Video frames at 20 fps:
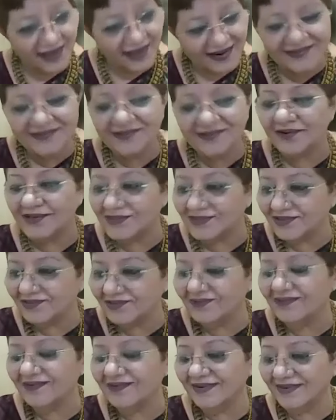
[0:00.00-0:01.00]
So that is
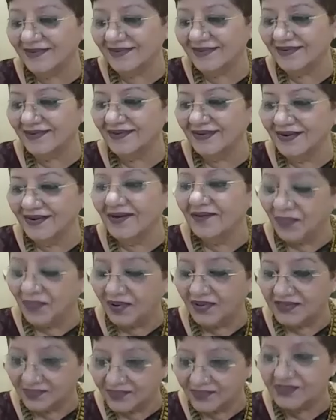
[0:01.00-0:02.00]
also
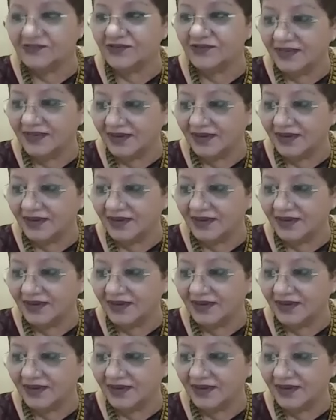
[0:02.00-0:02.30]
possible.